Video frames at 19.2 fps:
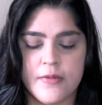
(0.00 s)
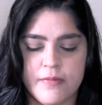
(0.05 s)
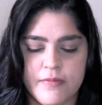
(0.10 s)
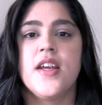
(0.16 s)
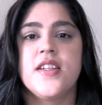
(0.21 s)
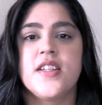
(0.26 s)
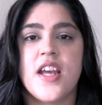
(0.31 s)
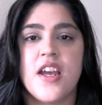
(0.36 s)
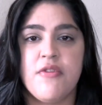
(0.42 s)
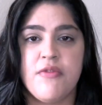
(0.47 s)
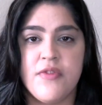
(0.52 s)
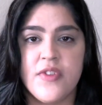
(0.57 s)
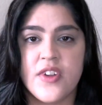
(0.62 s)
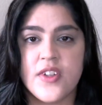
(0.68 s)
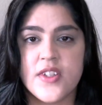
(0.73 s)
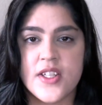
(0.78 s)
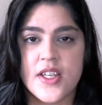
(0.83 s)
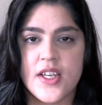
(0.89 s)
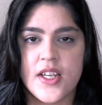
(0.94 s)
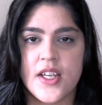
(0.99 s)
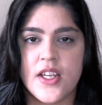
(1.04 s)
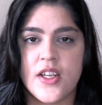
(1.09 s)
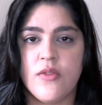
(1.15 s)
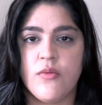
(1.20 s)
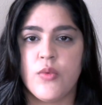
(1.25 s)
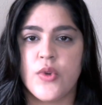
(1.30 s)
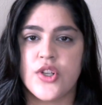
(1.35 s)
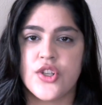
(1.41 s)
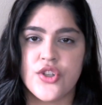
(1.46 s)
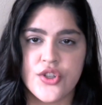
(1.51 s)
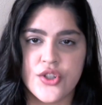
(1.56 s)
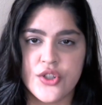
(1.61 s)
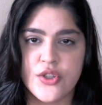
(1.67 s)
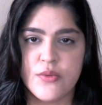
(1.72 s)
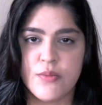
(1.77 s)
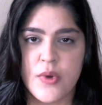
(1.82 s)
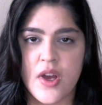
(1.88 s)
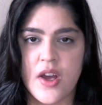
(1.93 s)
And I filled it in with
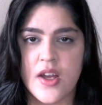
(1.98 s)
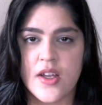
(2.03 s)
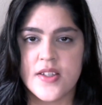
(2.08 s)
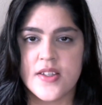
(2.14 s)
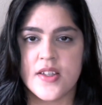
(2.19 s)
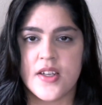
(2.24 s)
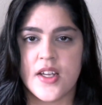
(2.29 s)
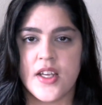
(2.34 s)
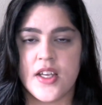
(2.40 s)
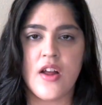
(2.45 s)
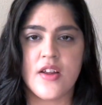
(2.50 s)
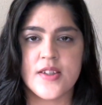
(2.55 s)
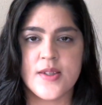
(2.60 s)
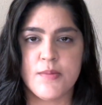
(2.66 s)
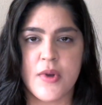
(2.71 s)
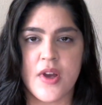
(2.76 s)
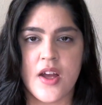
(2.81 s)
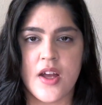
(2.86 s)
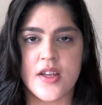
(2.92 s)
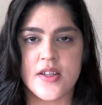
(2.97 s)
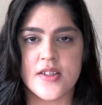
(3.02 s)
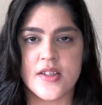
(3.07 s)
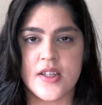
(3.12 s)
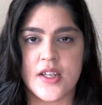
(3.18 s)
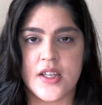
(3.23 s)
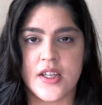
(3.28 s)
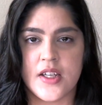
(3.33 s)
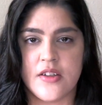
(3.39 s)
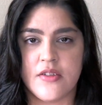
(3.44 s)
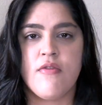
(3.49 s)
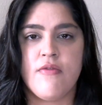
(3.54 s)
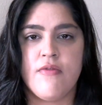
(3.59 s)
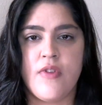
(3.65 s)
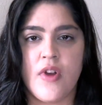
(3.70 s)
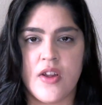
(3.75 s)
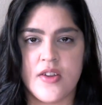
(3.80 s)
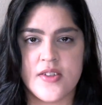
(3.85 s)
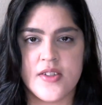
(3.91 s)
true positive,
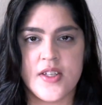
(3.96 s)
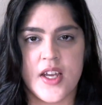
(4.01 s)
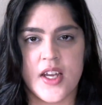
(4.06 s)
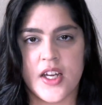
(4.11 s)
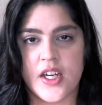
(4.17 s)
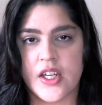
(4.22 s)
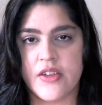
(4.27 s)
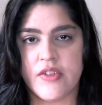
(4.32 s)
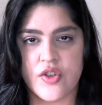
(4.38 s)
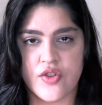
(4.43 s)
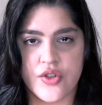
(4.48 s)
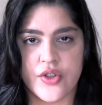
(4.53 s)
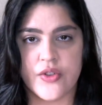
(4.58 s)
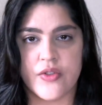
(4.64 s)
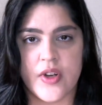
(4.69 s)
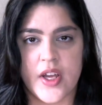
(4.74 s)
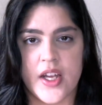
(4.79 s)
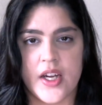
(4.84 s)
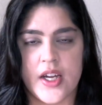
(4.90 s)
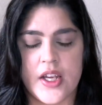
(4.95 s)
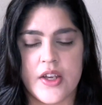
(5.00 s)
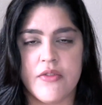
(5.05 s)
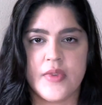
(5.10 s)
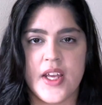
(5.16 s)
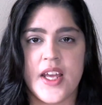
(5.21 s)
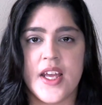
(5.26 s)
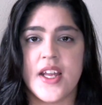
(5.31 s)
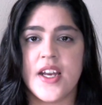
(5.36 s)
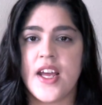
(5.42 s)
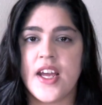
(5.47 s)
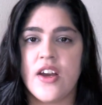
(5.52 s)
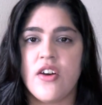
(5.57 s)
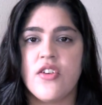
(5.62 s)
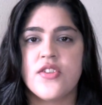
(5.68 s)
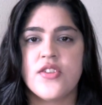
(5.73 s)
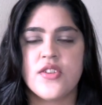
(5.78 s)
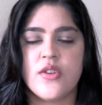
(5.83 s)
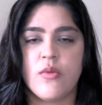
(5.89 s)
false negative, and true negative. And I
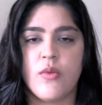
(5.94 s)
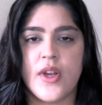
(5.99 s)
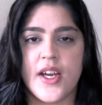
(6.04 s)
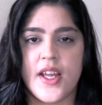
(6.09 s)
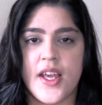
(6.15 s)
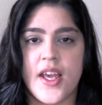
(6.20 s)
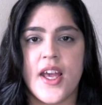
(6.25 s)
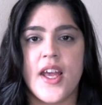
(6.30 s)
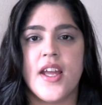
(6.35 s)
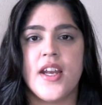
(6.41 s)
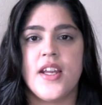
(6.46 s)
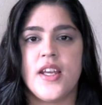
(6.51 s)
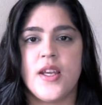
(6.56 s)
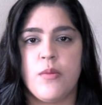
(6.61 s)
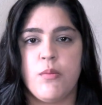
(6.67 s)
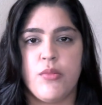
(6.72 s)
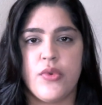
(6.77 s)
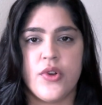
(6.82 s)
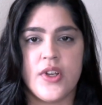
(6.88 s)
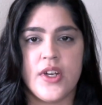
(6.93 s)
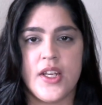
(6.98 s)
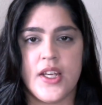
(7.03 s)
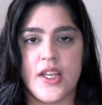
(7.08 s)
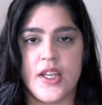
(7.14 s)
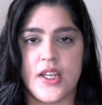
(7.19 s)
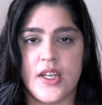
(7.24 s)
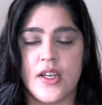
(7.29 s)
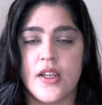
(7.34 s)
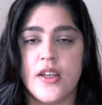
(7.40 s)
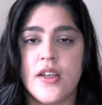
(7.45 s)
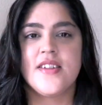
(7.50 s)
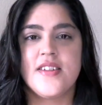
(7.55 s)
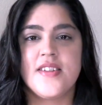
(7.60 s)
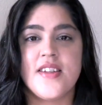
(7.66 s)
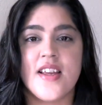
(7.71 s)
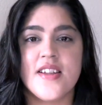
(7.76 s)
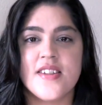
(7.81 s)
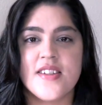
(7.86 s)
also went ahead and put in
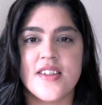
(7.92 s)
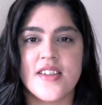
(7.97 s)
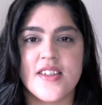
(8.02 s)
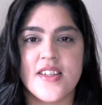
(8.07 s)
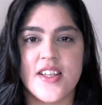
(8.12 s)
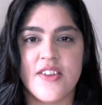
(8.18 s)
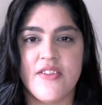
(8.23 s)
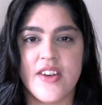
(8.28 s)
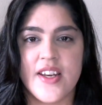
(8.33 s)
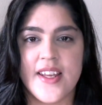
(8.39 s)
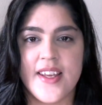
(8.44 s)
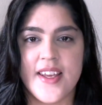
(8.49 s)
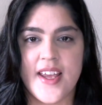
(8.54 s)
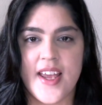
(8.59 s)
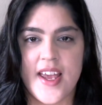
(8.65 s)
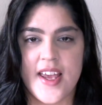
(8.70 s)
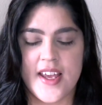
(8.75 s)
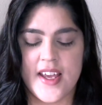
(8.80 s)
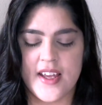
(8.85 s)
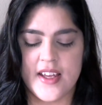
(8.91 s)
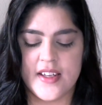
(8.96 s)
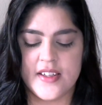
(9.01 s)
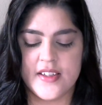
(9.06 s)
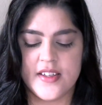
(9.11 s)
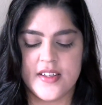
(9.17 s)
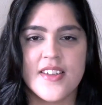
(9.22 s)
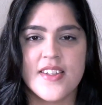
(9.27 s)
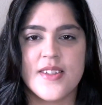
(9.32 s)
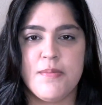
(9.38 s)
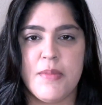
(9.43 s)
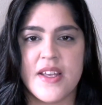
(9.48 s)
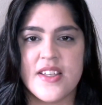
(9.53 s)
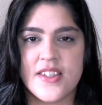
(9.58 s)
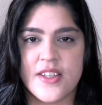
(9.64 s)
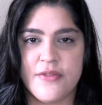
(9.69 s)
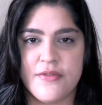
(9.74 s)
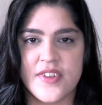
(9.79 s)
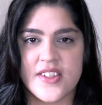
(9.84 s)
sensitivity and
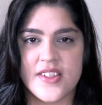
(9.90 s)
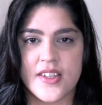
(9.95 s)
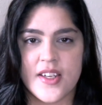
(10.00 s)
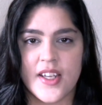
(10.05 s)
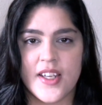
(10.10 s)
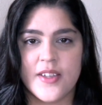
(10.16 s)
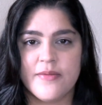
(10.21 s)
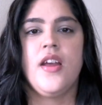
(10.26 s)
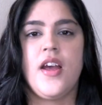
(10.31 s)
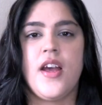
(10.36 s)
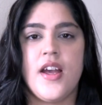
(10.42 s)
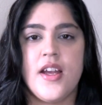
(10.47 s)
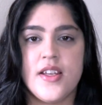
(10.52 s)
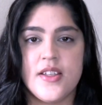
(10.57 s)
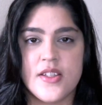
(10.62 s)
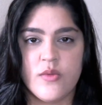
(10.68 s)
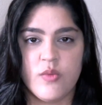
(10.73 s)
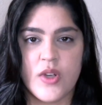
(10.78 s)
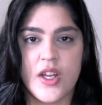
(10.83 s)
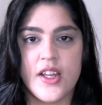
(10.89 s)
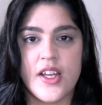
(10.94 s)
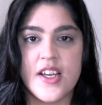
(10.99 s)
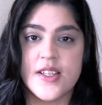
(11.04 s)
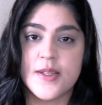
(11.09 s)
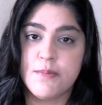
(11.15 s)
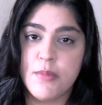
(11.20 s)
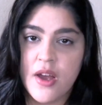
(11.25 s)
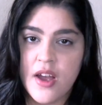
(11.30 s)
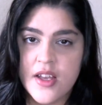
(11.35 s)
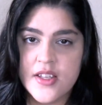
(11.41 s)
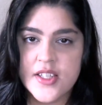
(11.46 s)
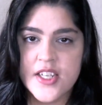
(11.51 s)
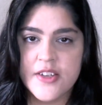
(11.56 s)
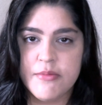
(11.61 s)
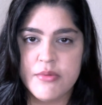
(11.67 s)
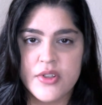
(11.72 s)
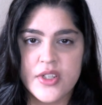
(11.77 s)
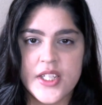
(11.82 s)
specificity, as well as
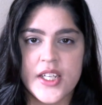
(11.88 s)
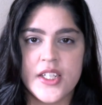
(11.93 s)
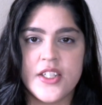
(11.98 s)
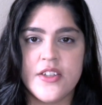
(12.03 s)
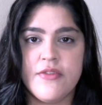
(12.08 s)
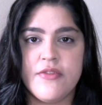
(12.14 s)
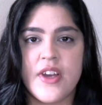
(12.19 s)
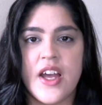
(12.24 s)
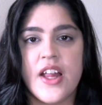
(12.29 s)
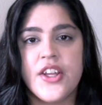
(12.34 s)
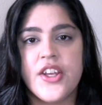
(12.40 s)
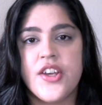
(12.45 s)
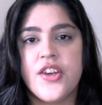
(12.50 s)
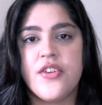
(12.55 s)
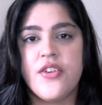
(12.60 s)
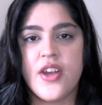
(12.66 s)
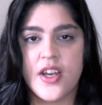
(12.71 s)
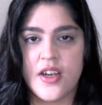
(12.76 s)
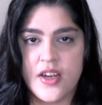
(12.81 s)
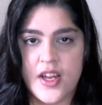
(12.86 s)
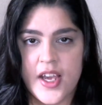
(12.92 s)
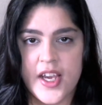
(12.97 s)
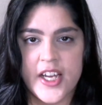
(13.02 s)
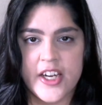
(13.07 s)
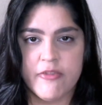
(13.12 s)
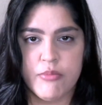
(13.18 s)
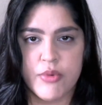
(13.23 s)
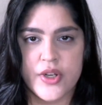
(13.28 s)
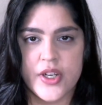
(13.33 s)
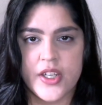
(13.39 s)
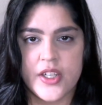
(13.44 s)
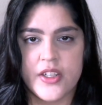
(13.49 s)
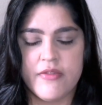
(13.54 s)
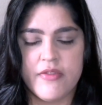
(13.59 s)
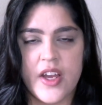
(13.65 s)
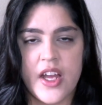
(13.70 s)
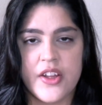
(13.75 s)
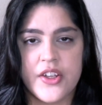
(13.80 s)
positive predictive value and negative
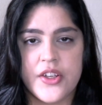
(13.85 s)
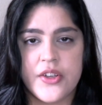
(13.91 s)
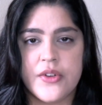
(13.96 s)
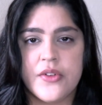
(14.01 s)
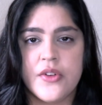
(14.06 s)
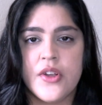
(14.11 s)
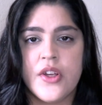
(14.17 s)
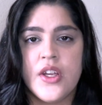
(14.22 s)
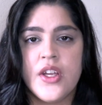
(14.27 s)
predictive value.